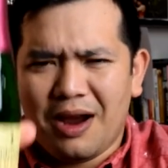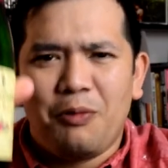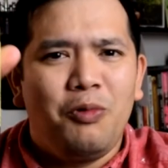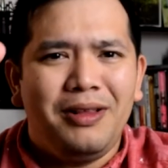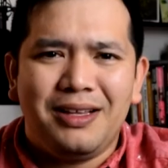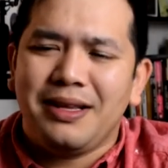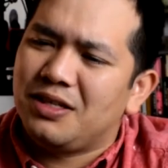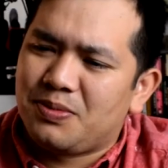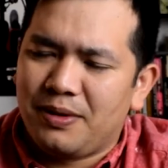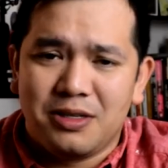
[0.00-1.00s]
I really like
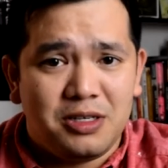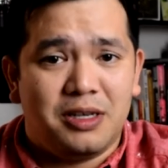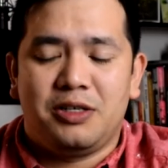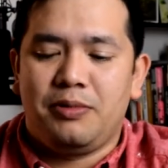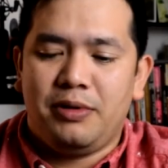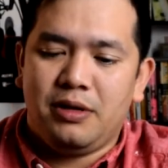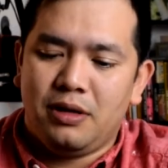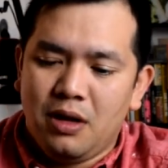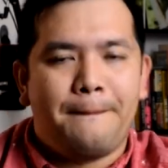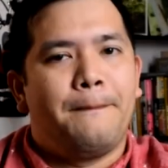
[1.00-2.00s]
this beer, this is actually really good.